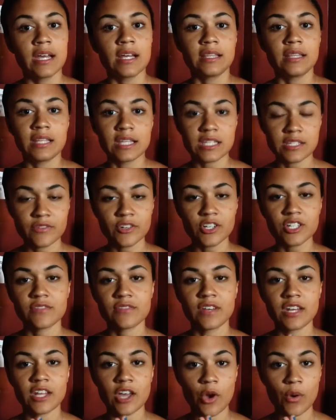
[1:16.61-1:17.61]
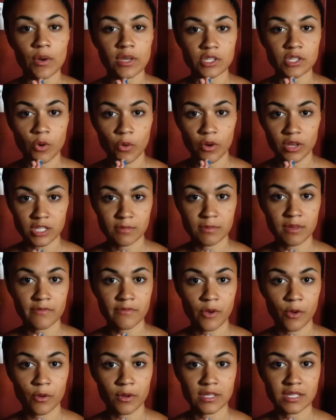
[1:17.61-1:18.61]
this first video is going to be
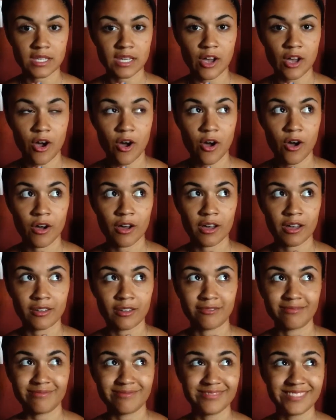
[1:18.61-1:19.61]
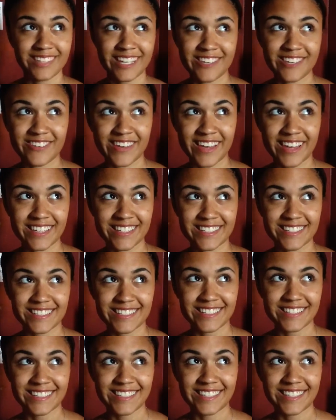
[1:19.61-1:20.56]
focusing on, can you guess?